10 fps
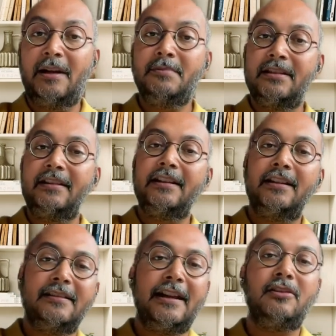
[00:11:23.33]
I'm
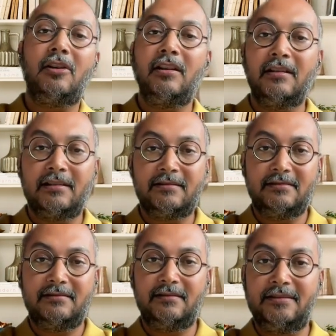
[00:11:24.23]
generating a $10
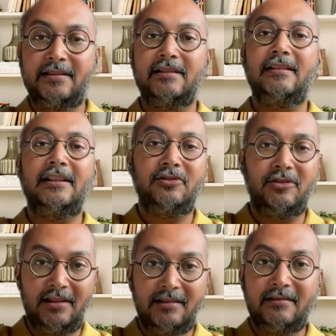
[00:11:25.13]
return, let's
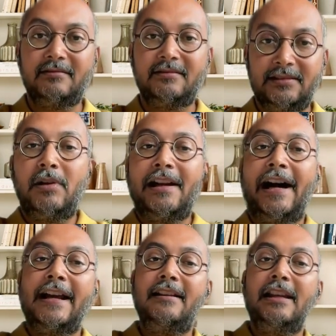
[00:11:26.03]
call it. But
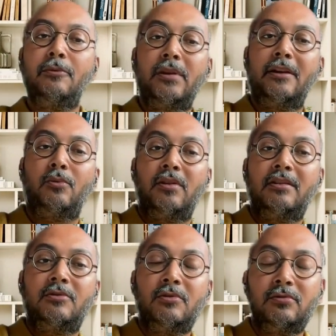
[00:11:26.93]
ideally, would I
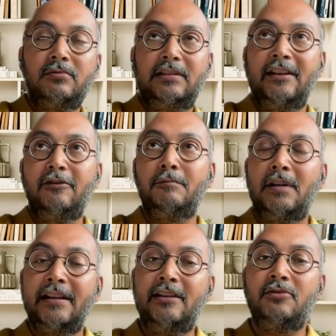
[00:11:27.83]
want to give
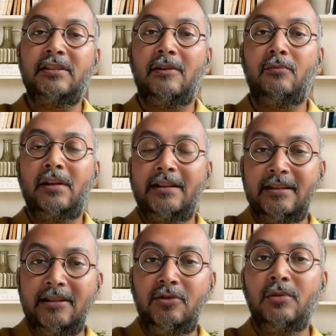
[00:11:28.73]
money to someone in
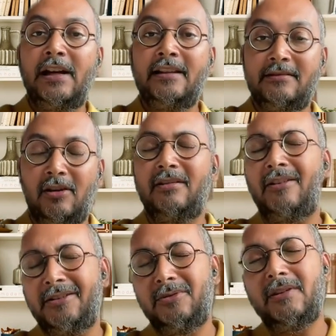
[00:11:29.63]
the US, or
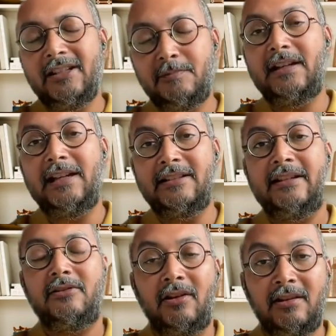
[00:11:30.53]
not US, but let's
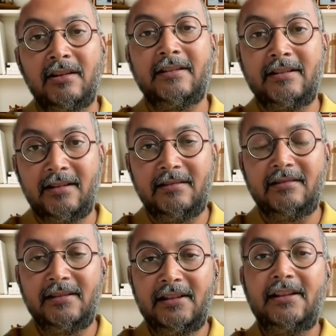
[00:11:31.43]
say a dollar return?
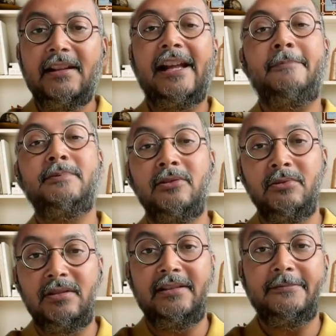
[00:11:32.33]

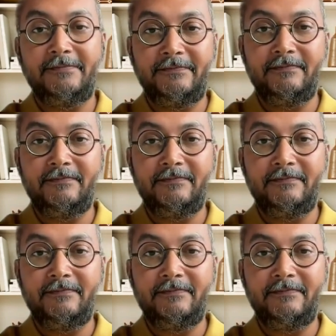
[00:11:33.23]
Absolutely.